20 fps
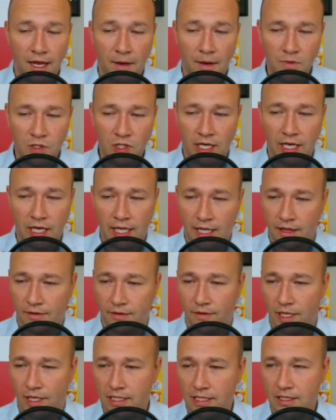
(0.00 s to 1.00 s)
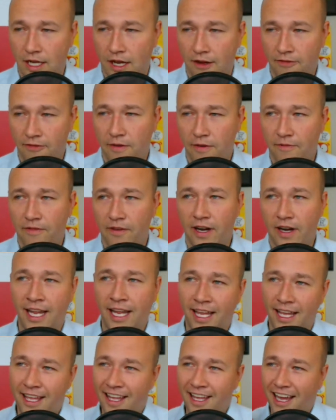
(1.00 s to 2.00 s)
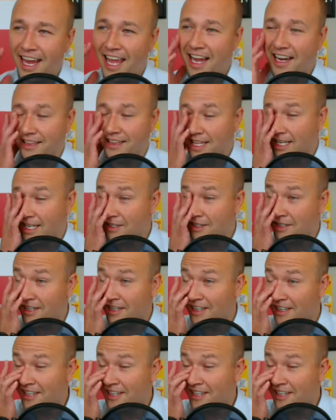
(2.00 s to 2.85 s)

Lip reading: trying to get the rust off. I'm finding I had a lender